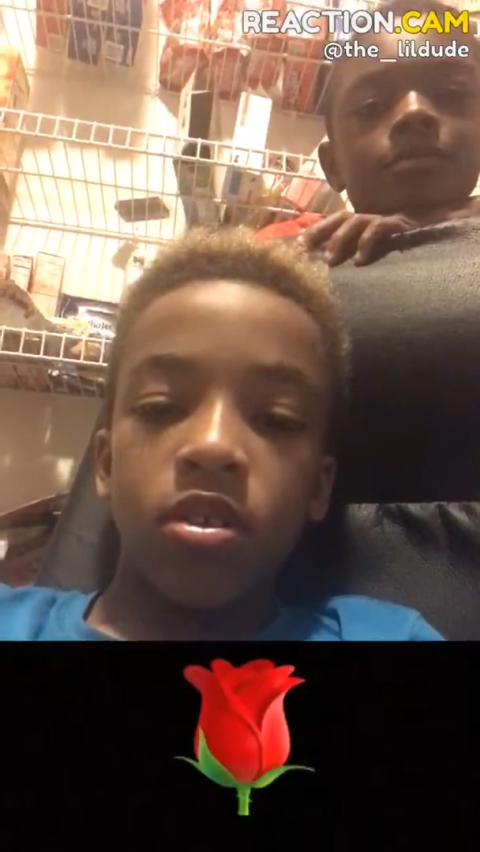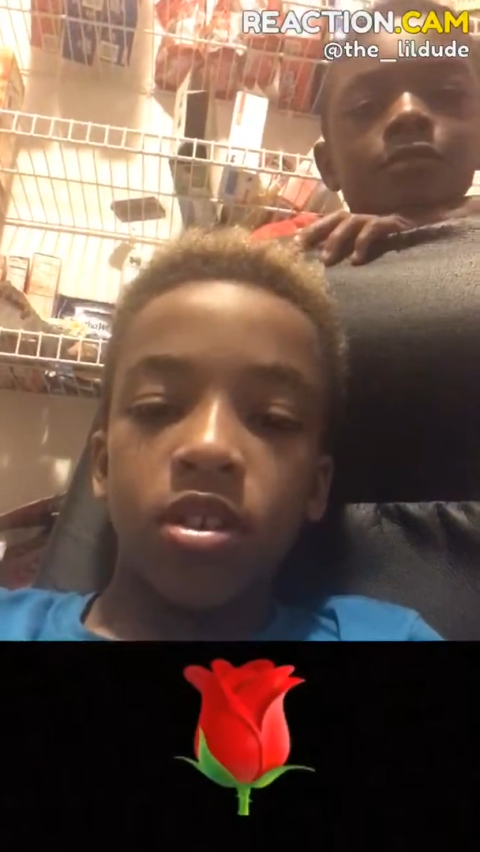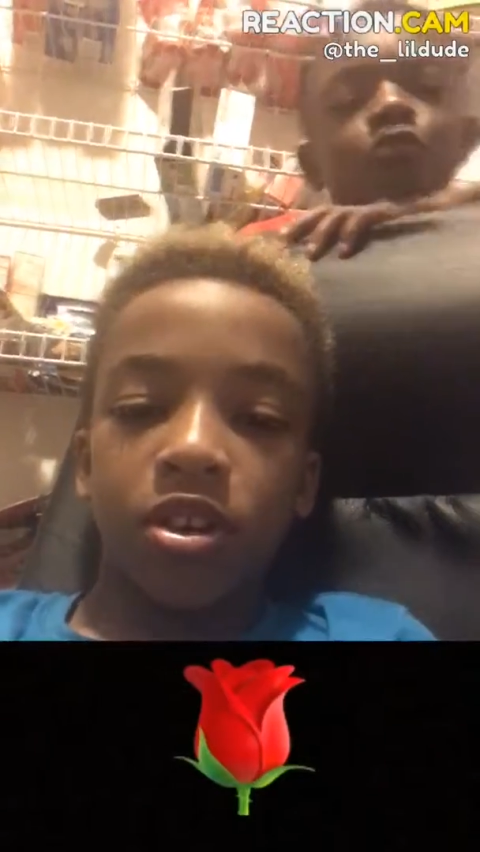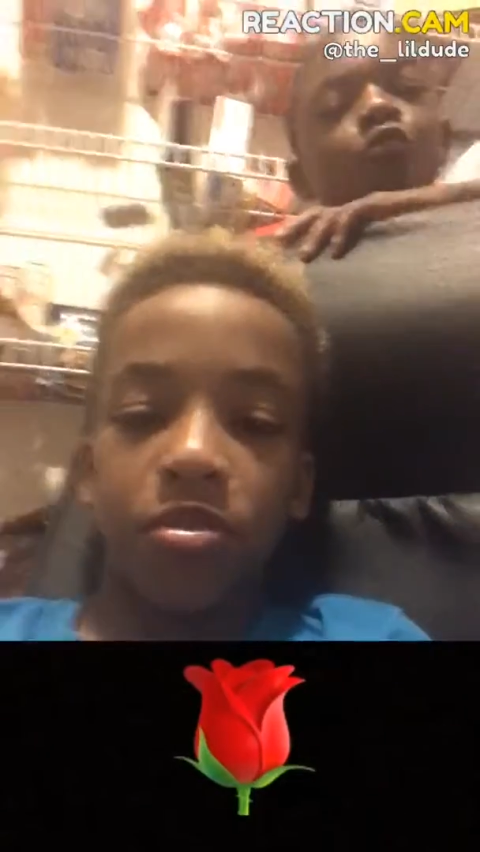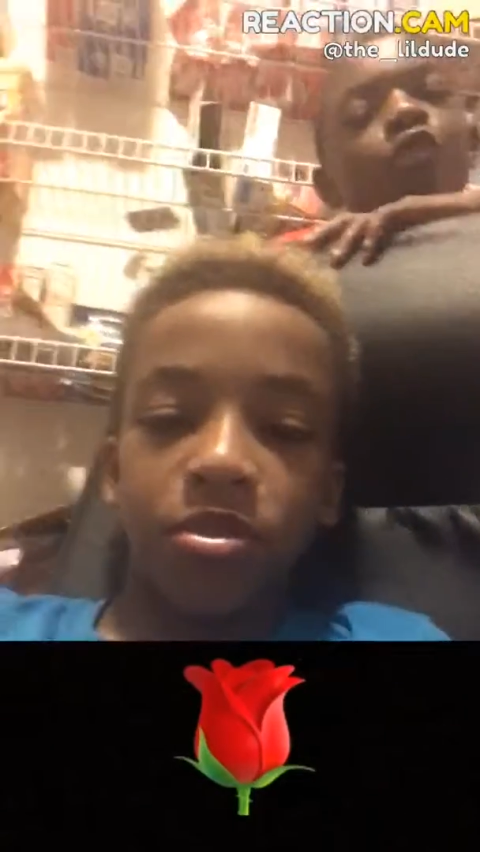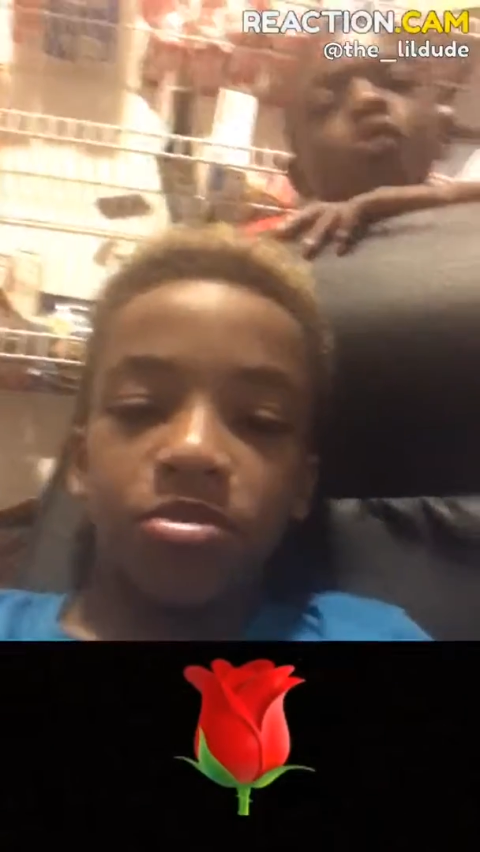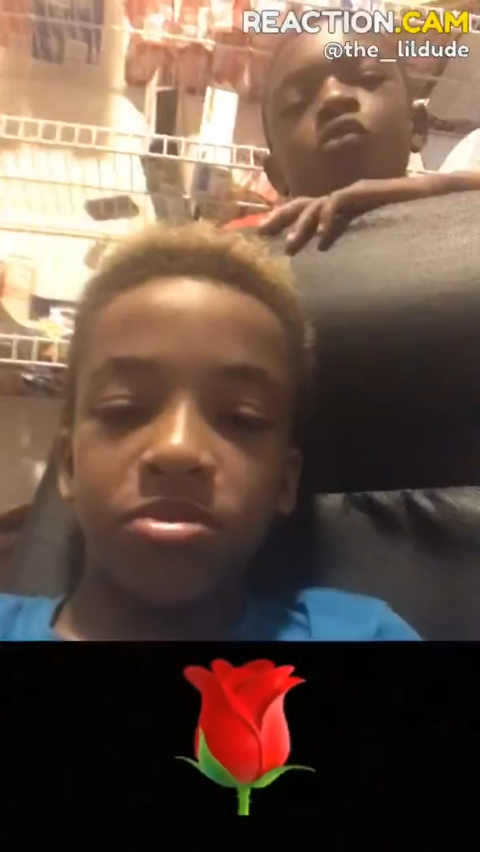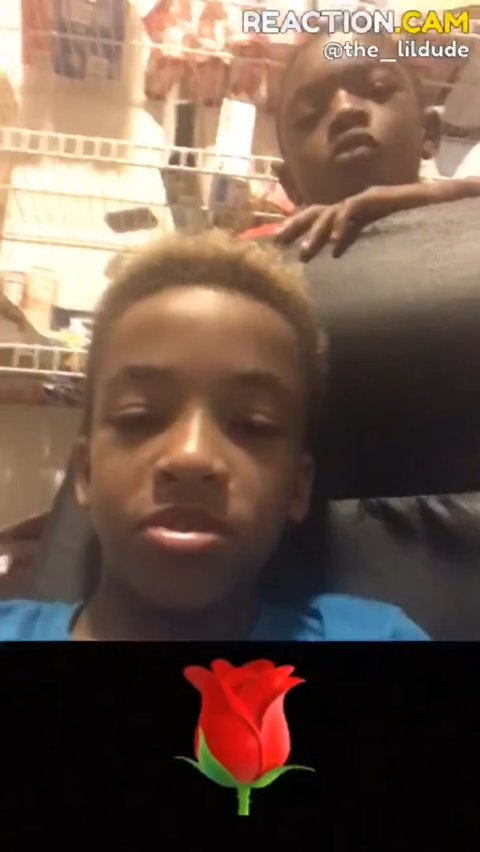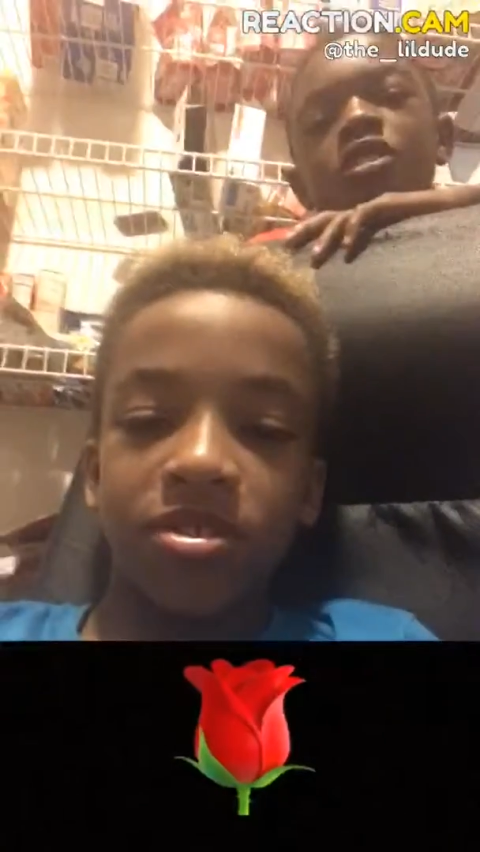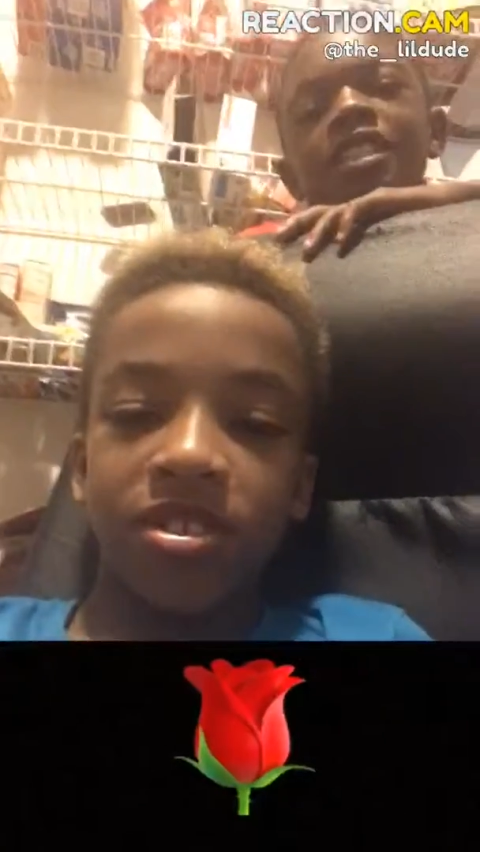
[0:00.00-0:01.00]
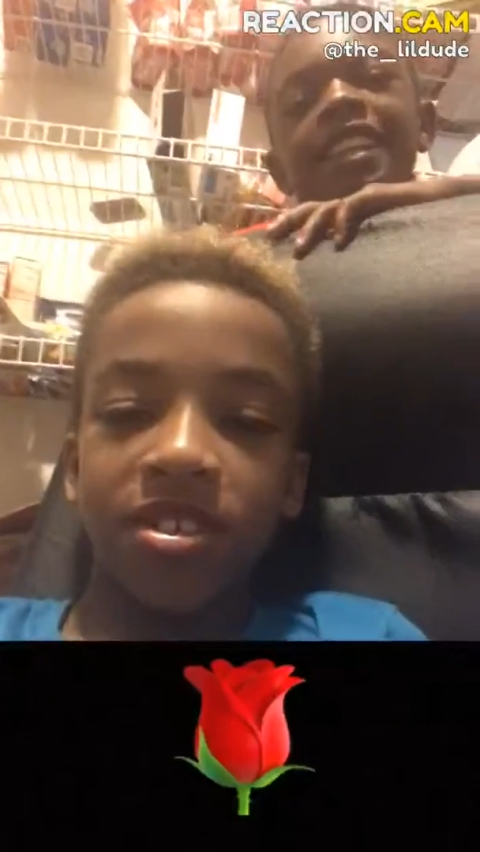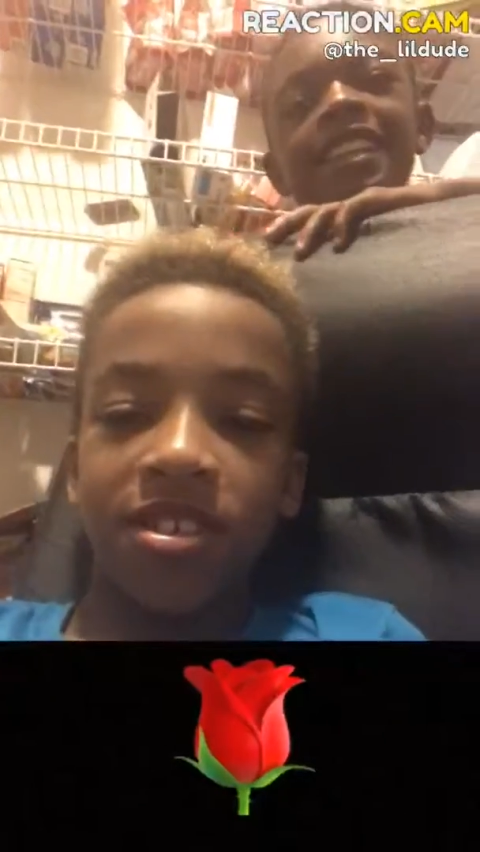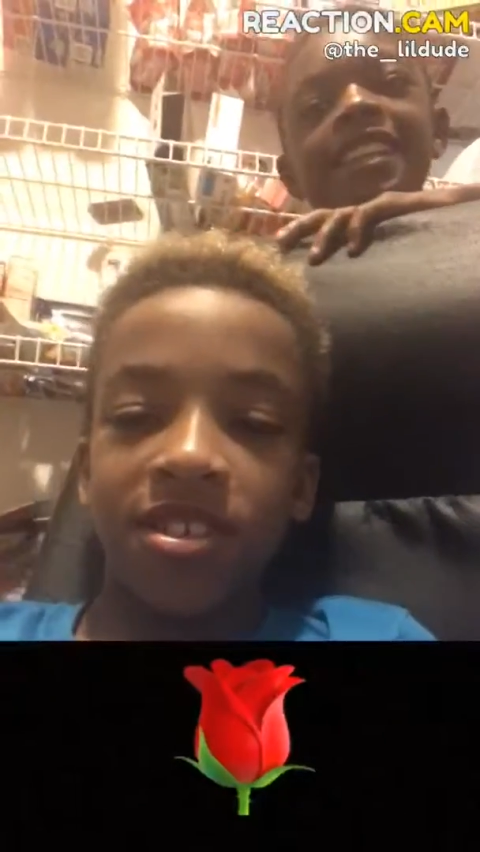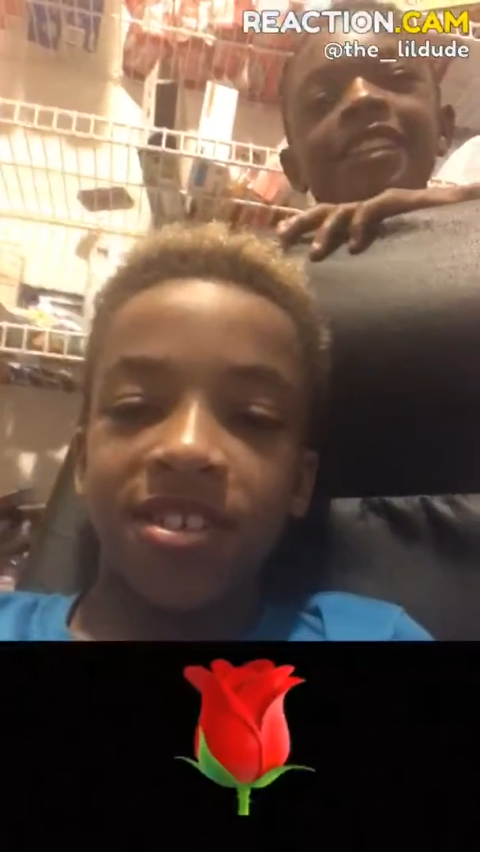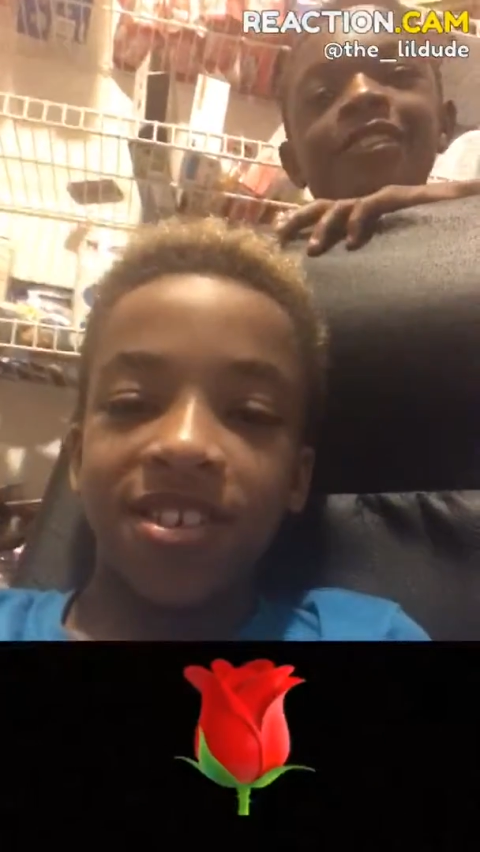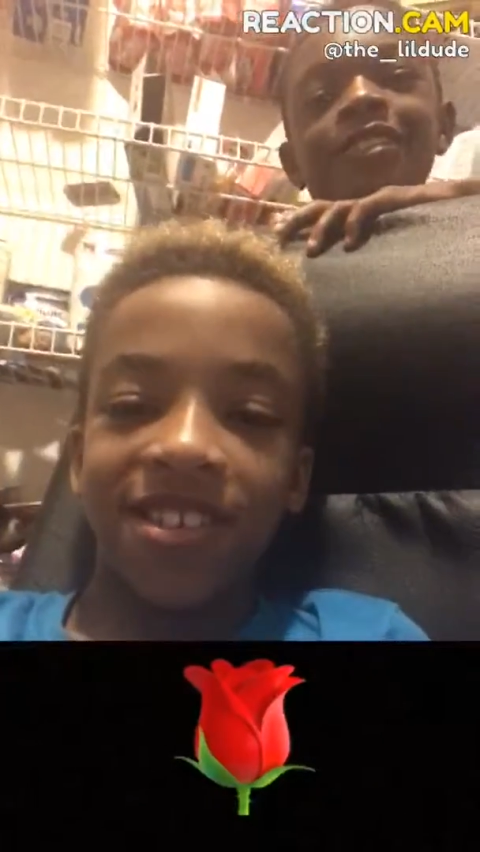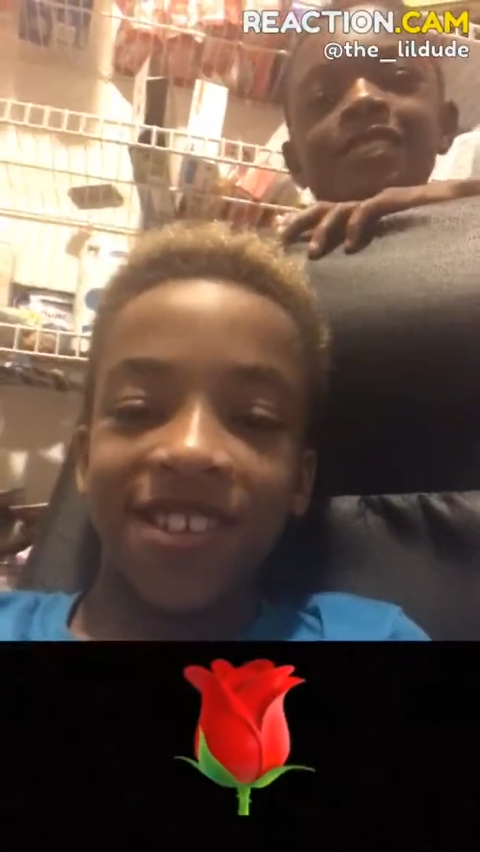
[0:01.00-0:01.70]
Derrick Rose. Rose. Yeah, Derrick Rose.